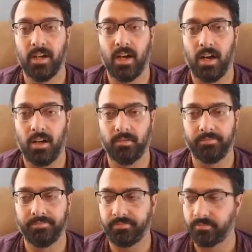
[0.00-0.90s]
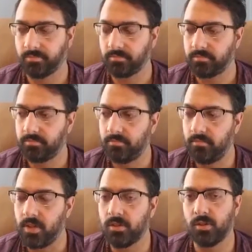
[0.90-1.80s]

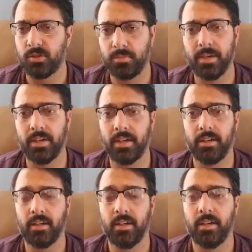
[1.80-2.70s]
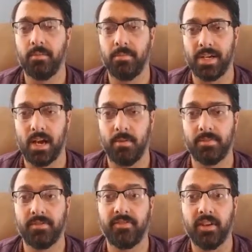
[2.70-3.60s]
So spirit
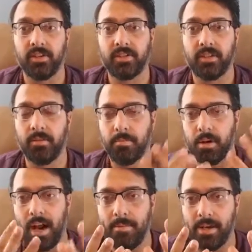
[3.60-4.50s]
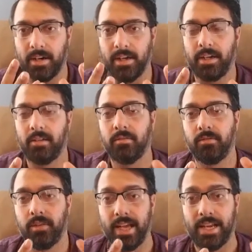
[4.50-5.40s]
becomes first. The primary
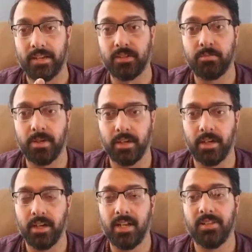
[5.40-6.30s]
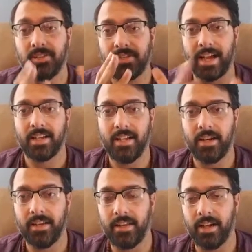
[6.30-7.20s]
thing is spirit. The
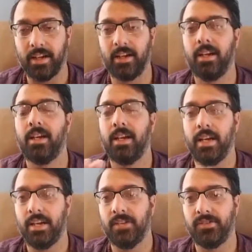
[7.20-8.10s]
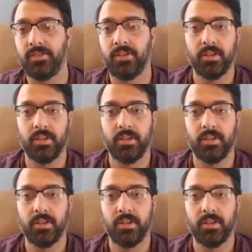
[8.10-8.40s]
secondary thing is